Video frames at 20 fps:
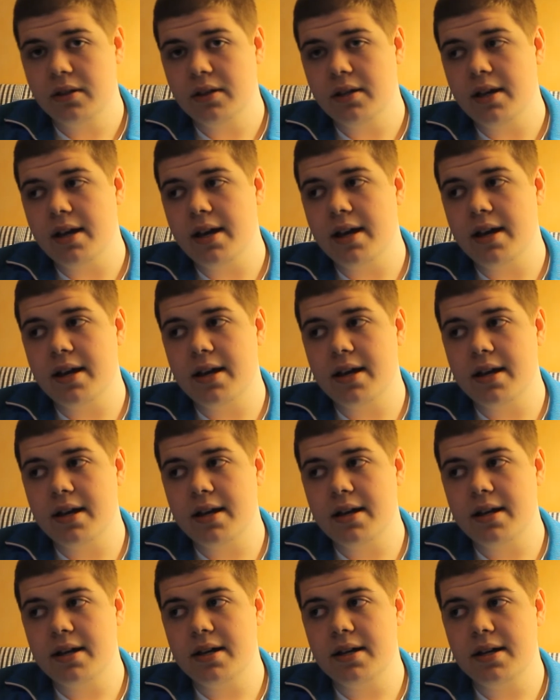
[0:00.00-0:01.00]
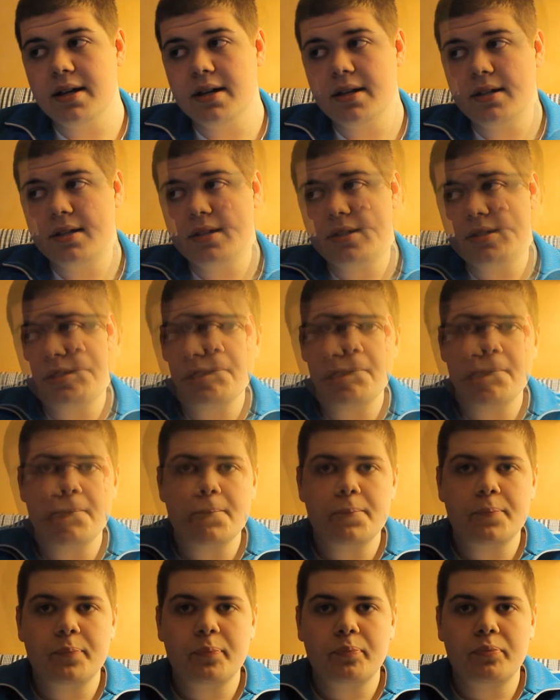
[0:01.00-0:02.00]
and
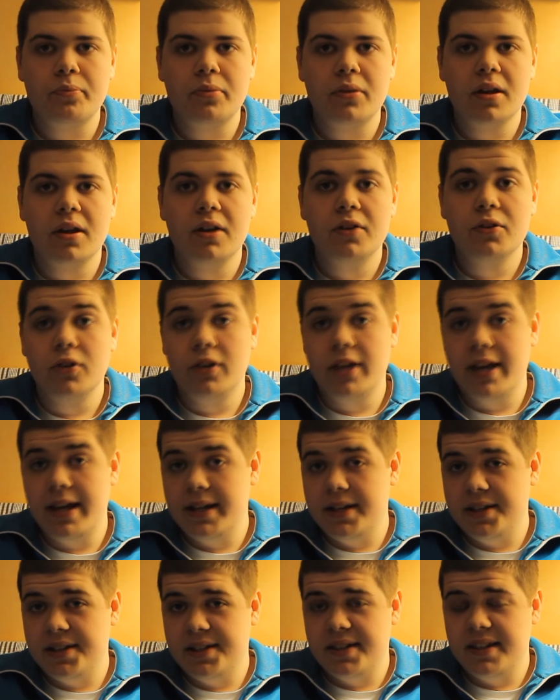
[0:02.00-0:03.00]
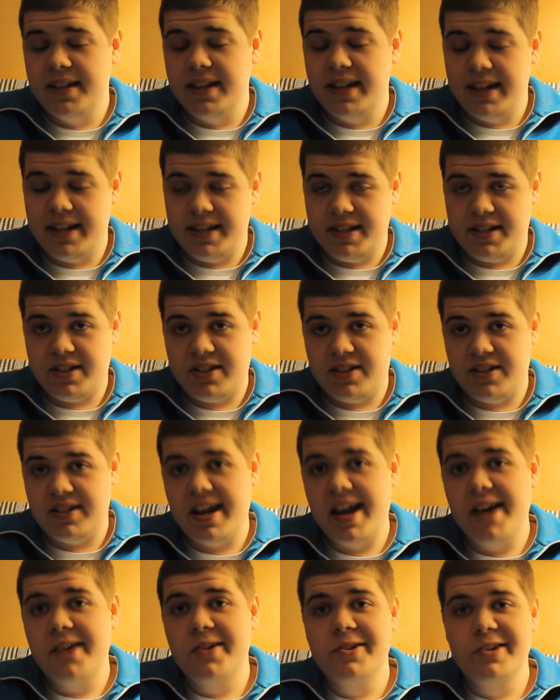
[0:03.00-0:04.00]
yeah, today is
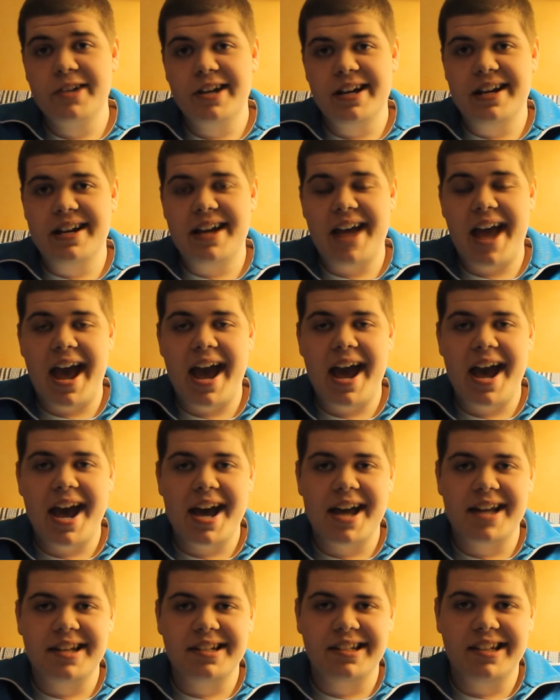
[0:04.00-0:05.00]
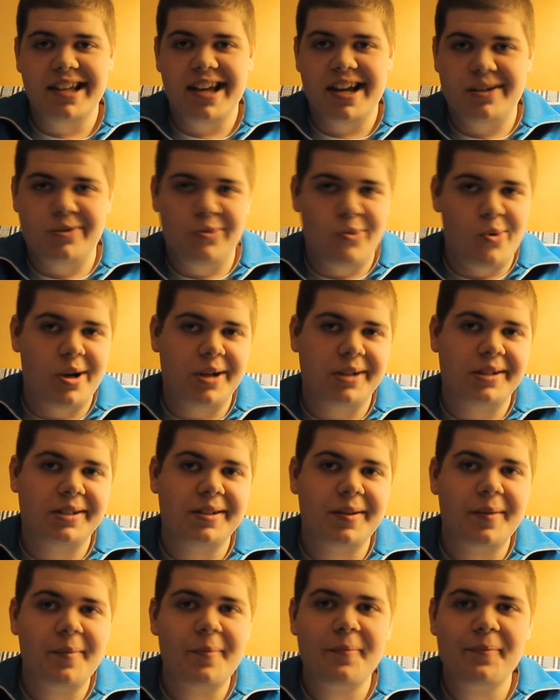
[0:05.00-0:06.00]
Saturday, and guess
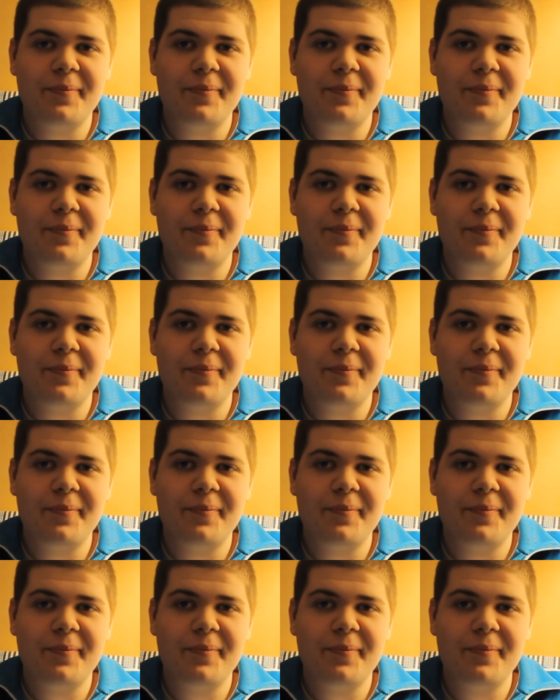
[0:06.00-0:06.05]
what?